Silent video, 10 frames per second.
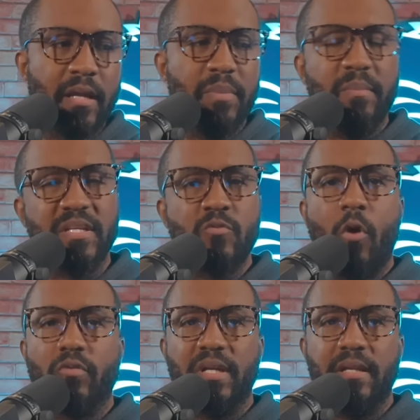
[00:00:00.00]
I could be
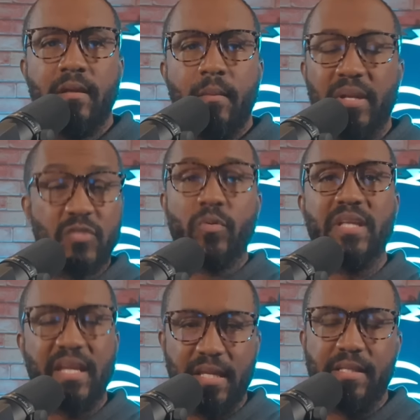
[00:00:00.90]
misquoting it, but it's
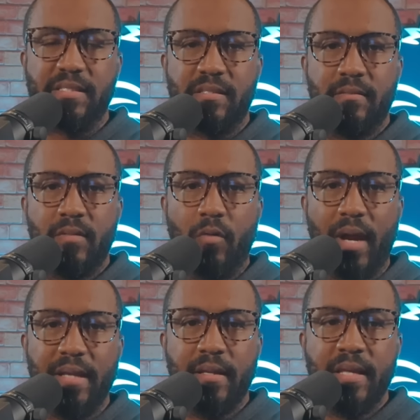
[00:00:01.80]
ridiculous.
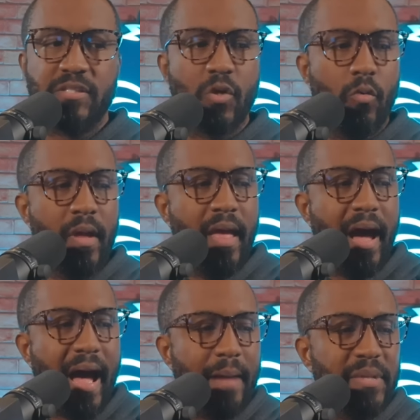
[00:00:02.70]
All right. So
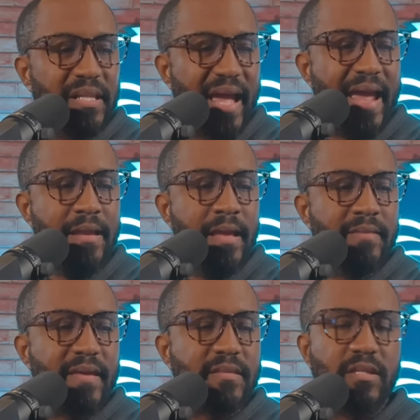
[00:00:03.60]
I'm glad
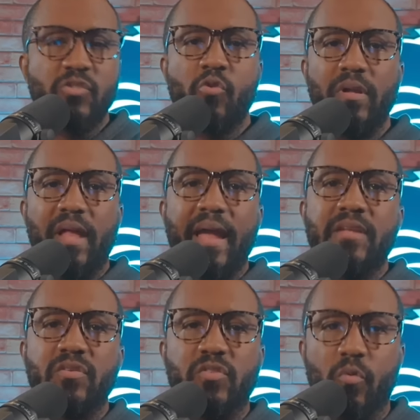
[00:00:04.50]
that the Detroit
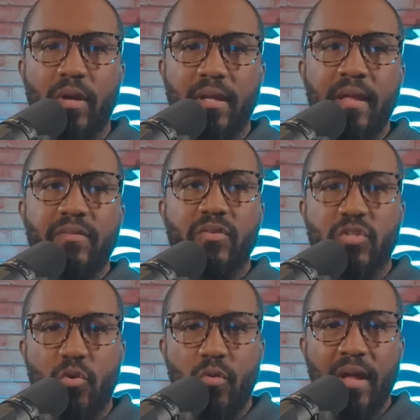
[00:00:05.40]
Lions are doing their
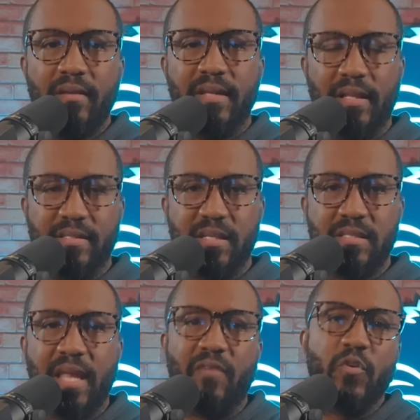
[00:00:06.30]
due
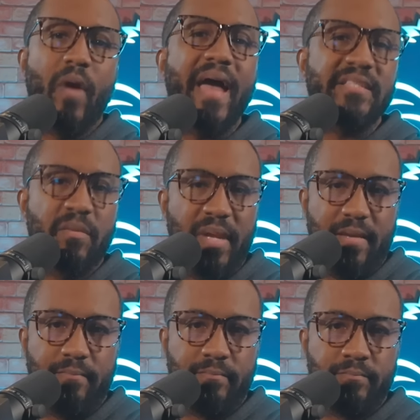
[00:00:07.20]
diligence. And if you ask
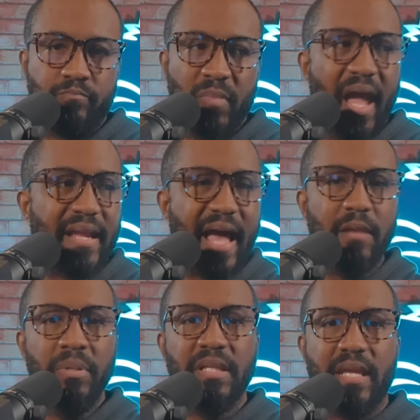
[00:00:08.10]
me, I
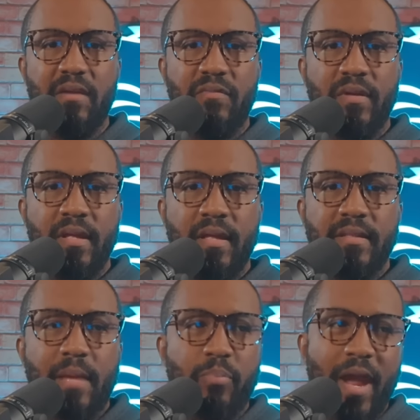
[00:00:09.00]
got to believe
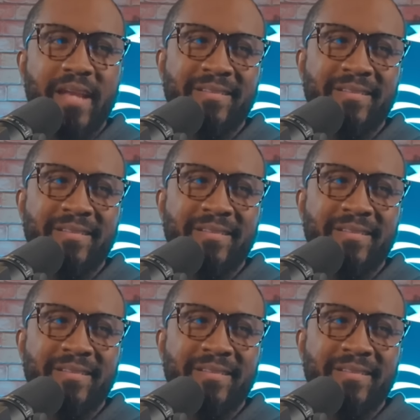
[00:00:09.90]
that